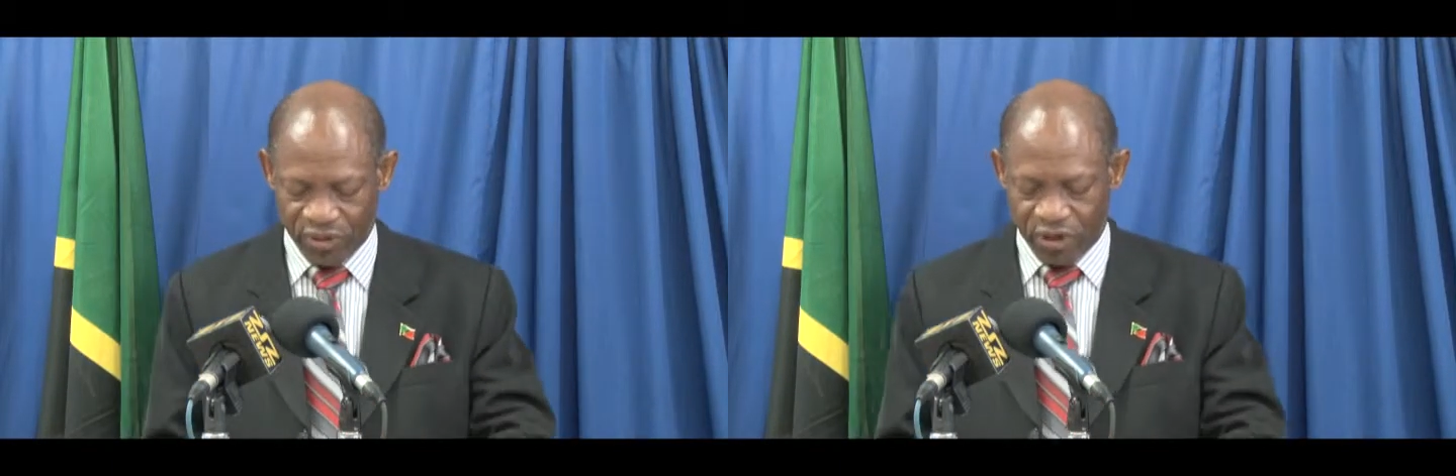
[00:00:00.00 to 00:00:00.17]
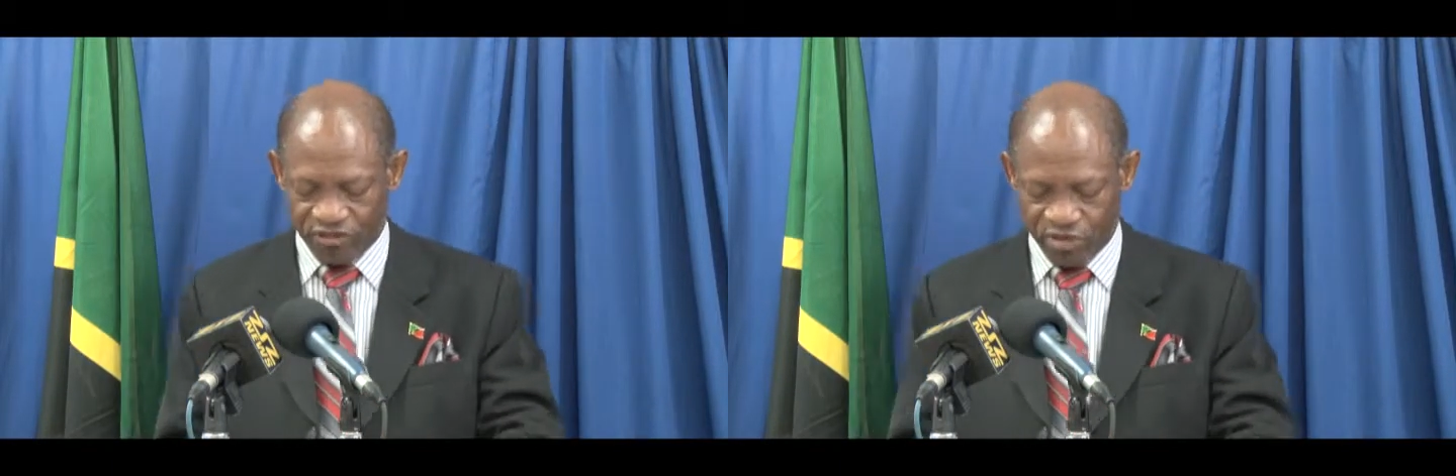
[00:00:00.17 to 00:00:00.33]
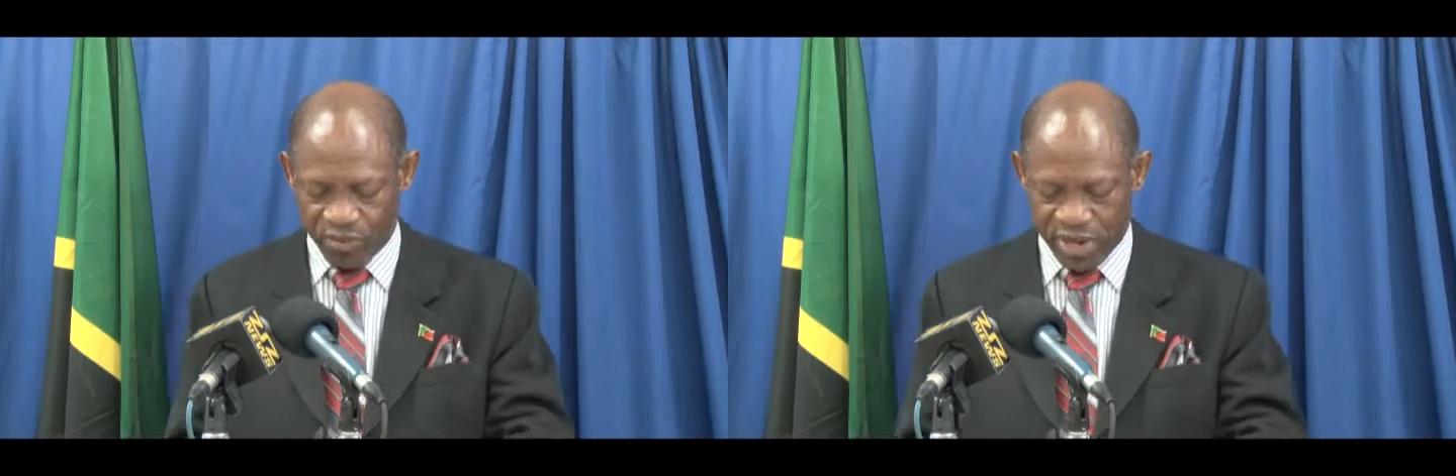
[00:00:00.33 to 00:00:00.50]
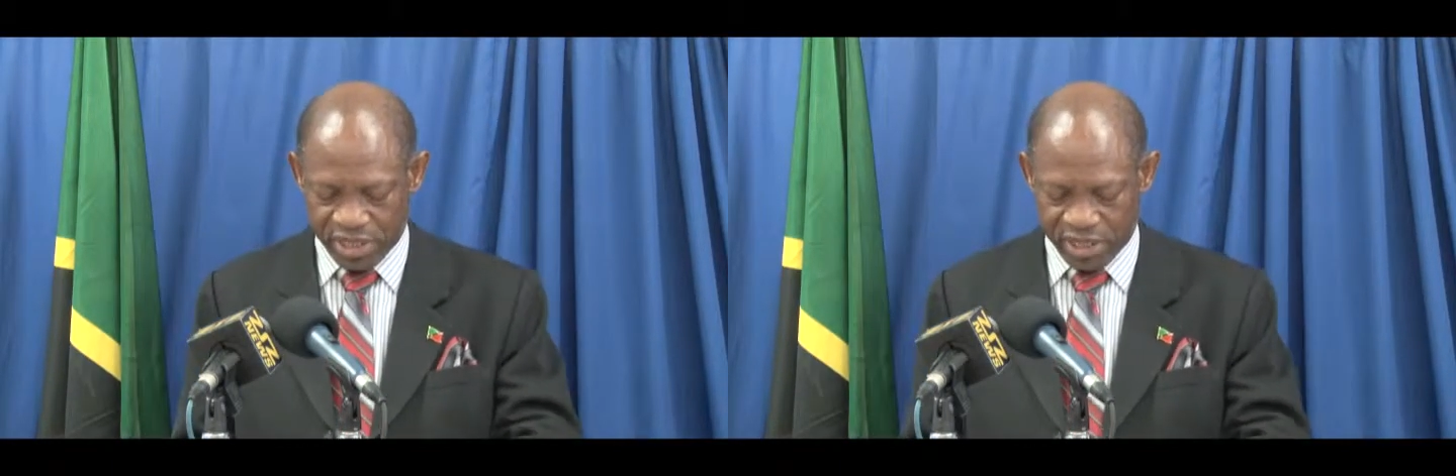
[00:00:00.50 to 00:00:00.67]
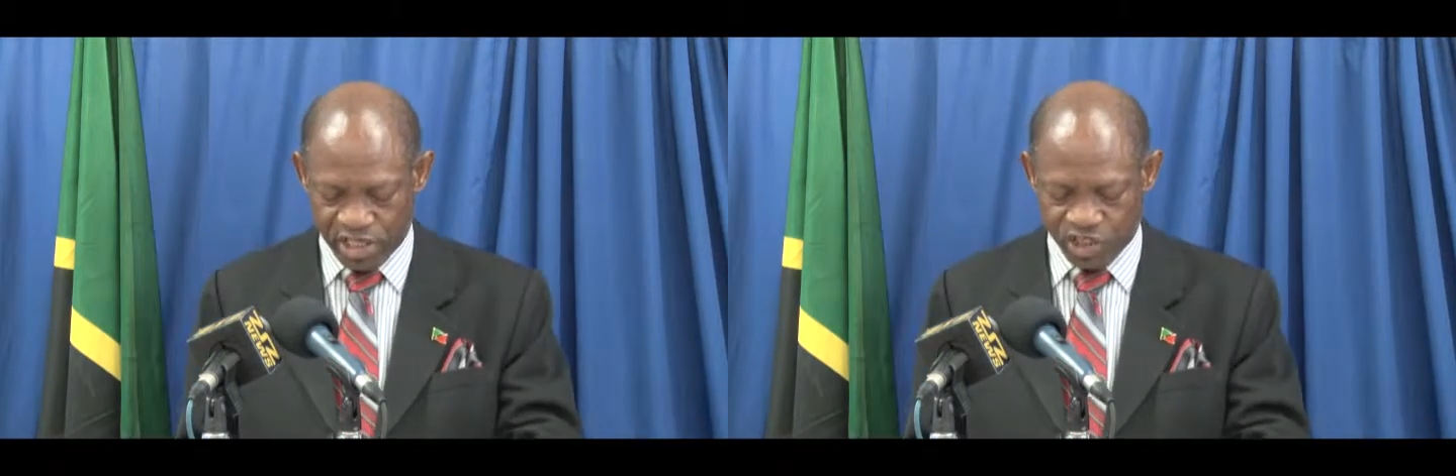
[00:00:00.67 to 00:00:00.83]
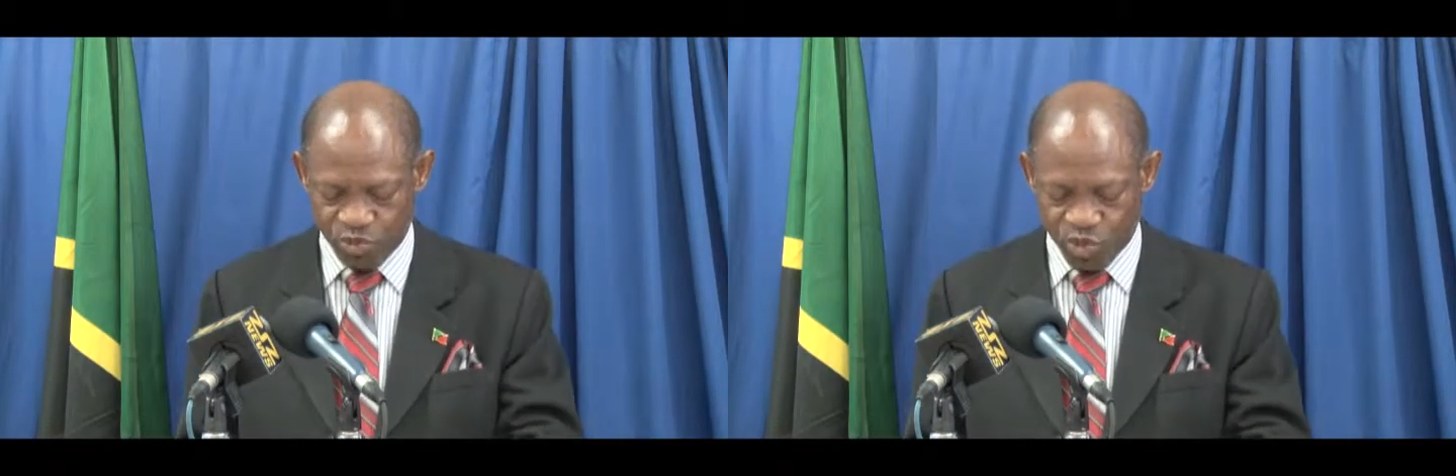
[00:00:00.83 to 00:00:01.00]

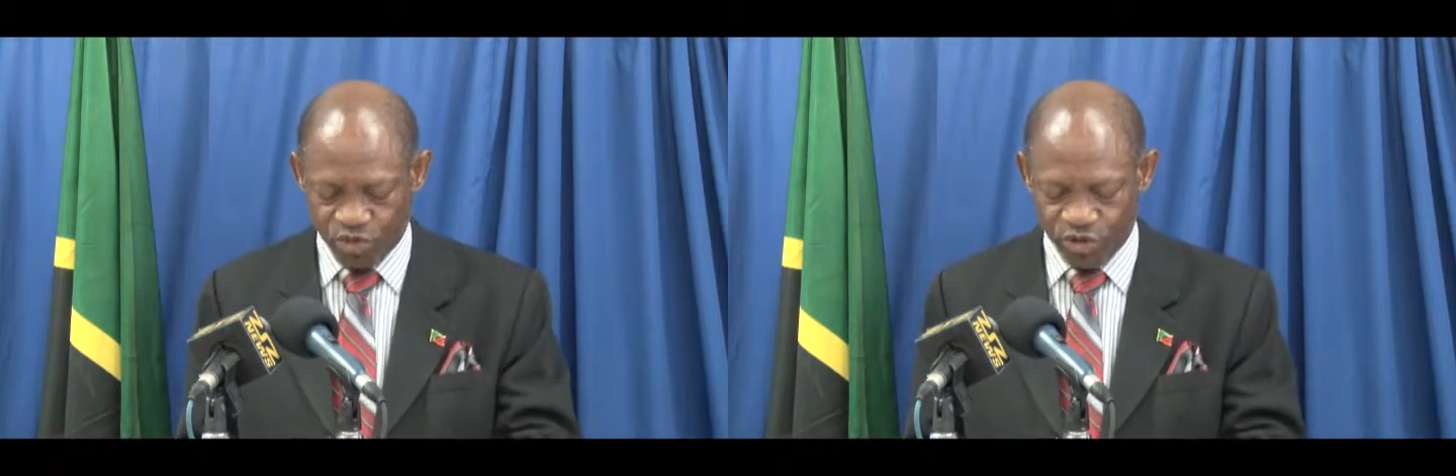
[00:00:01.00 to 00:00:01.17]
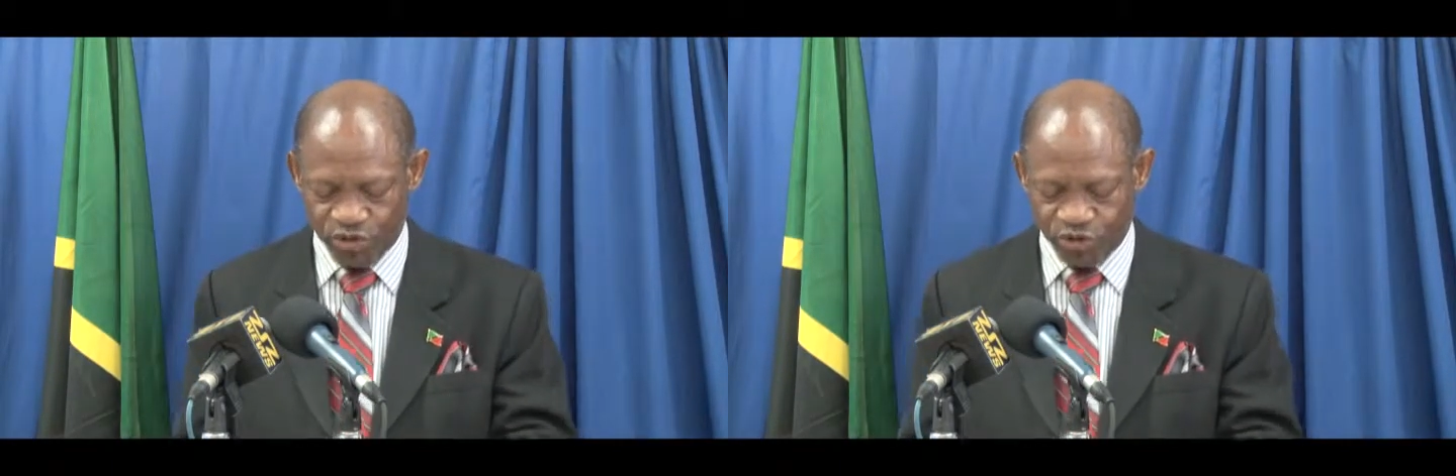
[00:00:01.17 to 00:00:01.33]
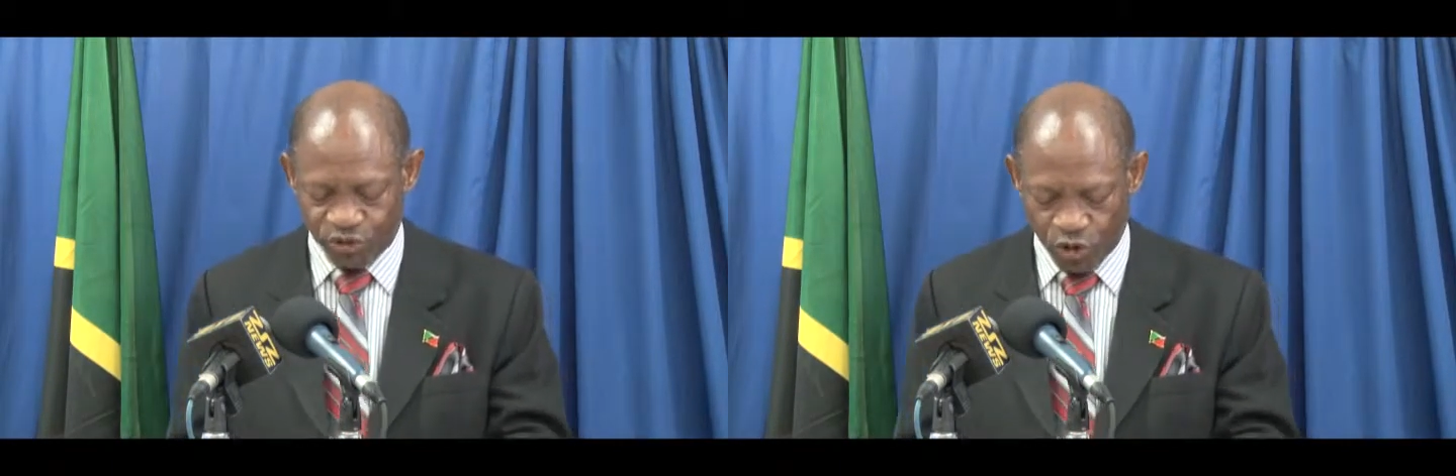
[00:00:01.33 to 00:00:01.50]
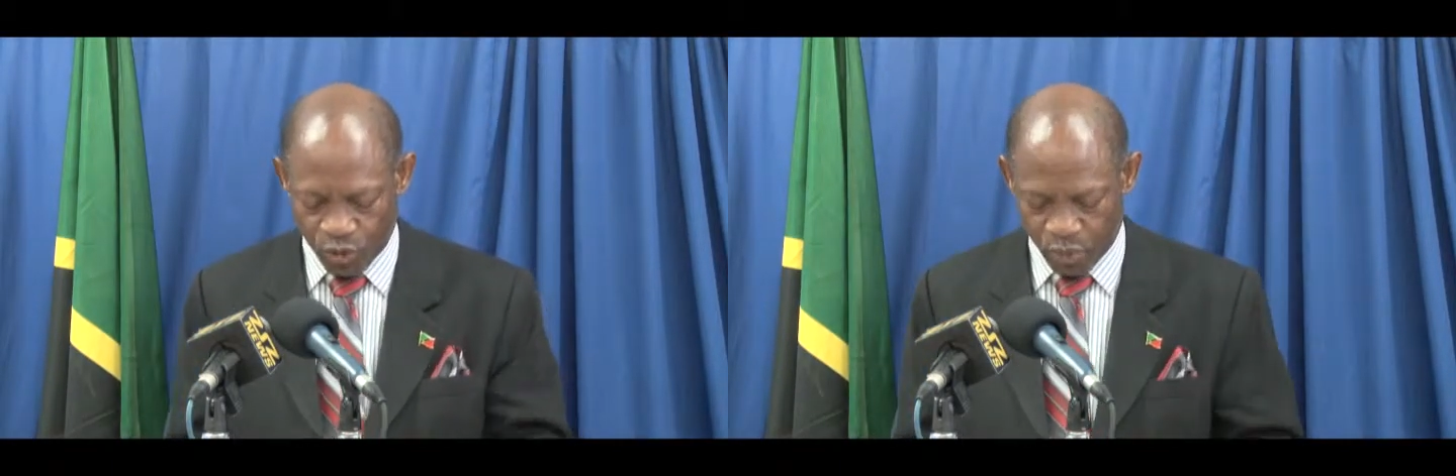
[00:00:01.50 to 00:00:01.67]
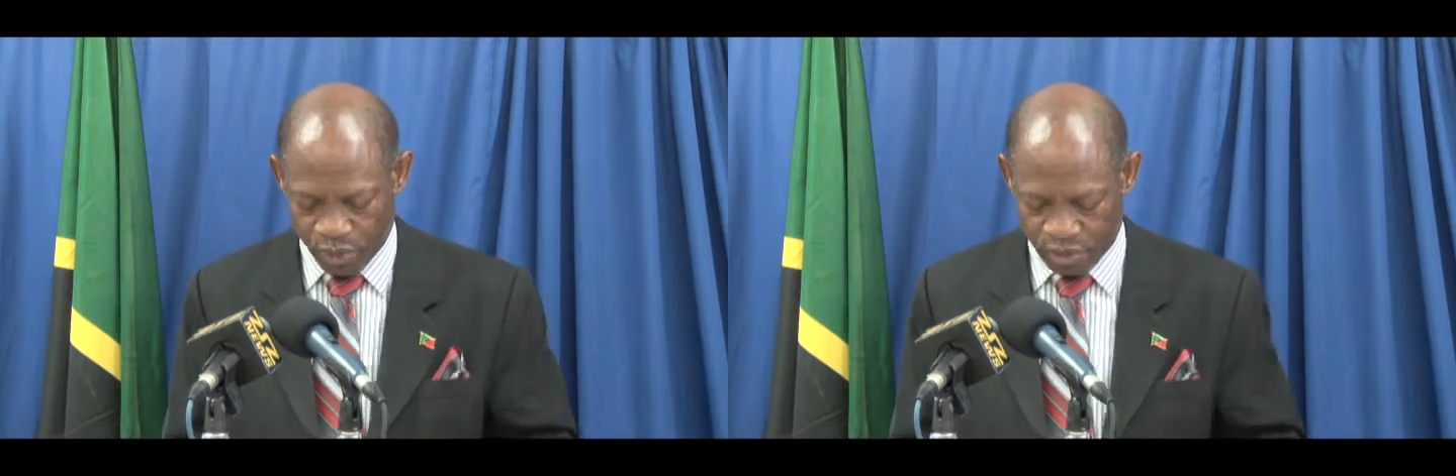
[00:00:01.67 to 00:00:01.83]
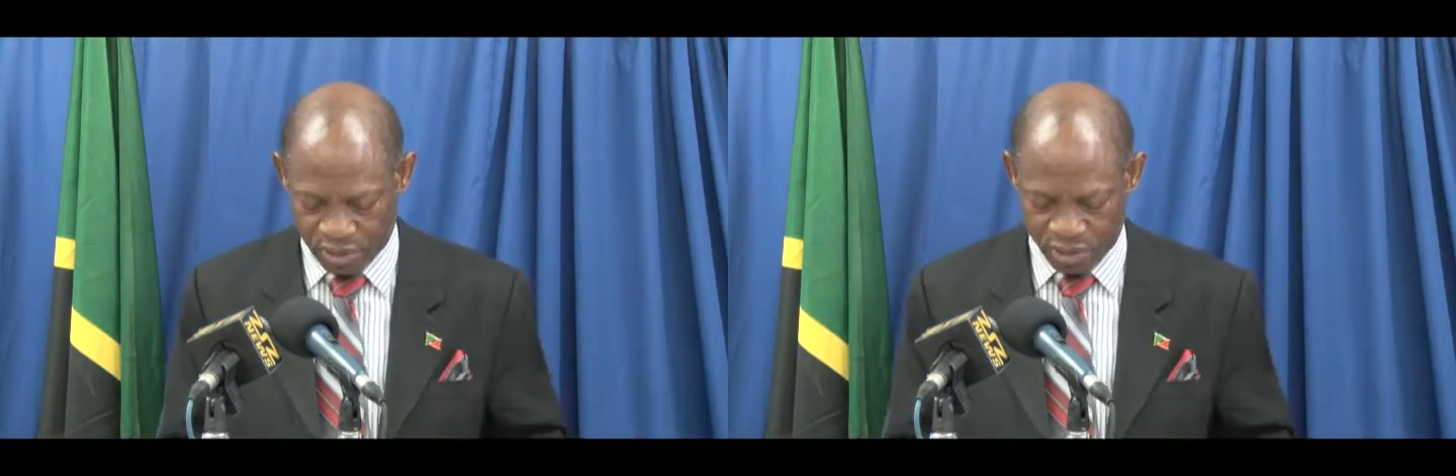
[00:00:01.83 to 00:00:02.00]
government is moving
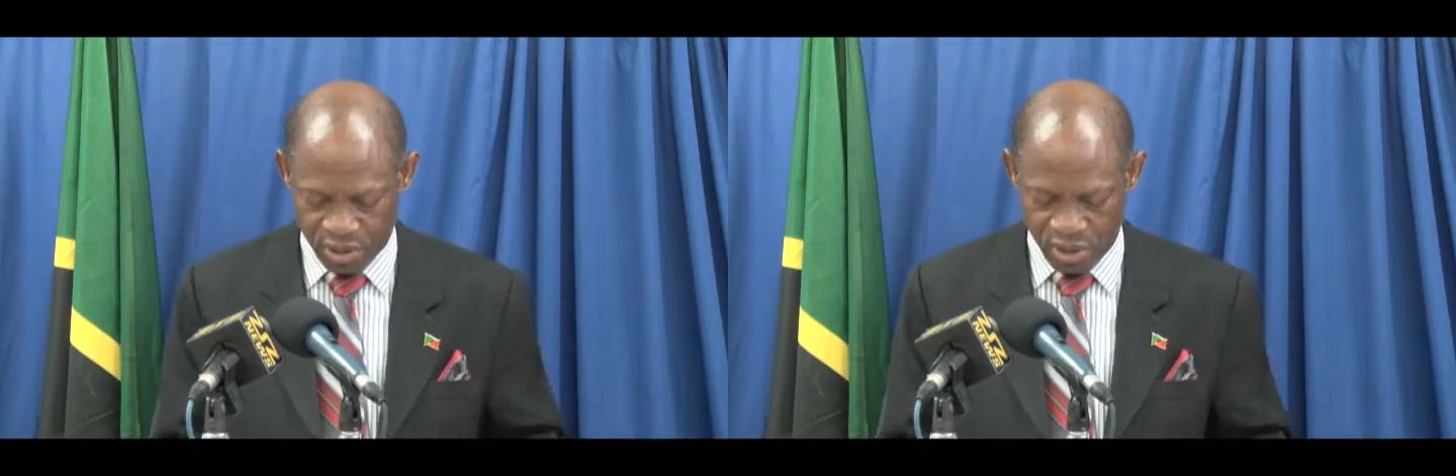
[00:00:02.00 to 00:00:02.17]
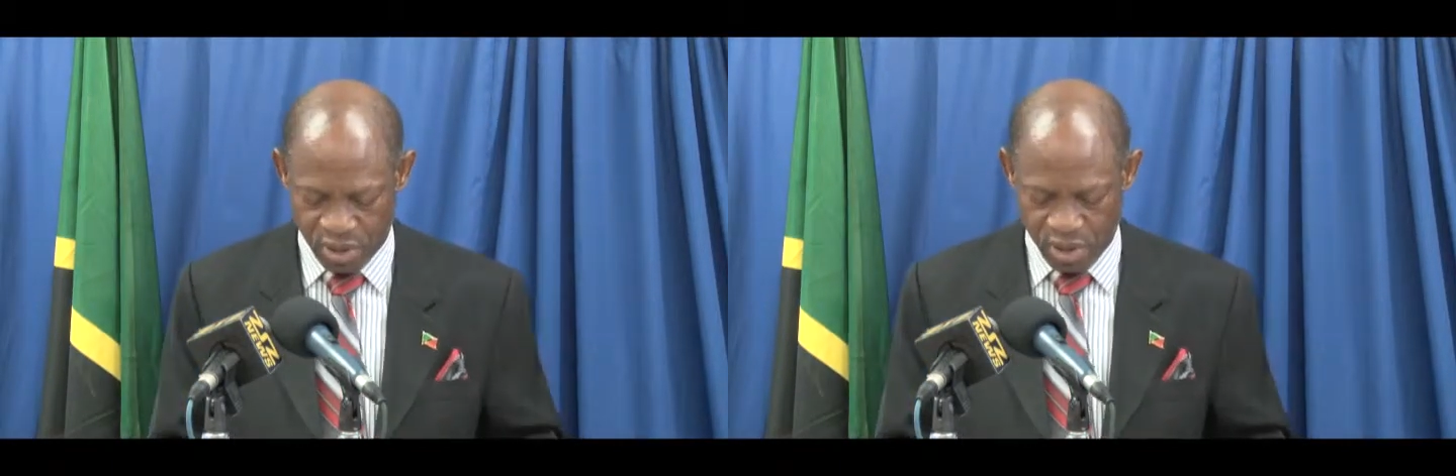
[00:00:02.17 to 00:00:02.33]
forward